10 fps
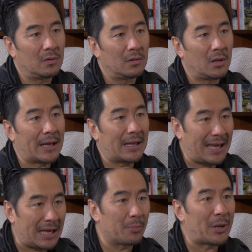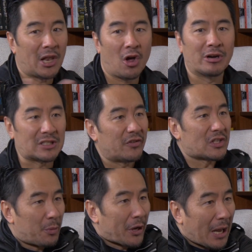like him and Lawrence
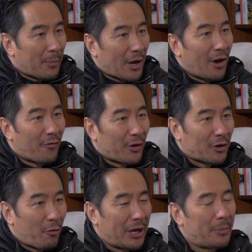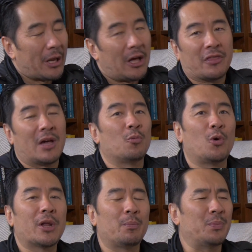Fishburne coming over and greeting me like that.
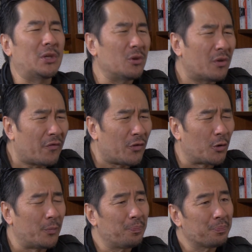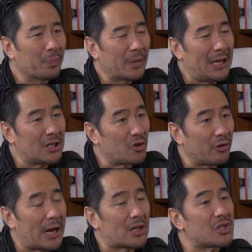What a beautiful
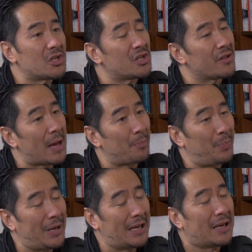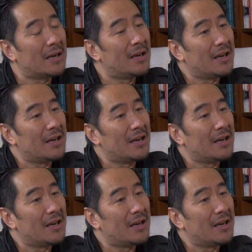introduction to that big,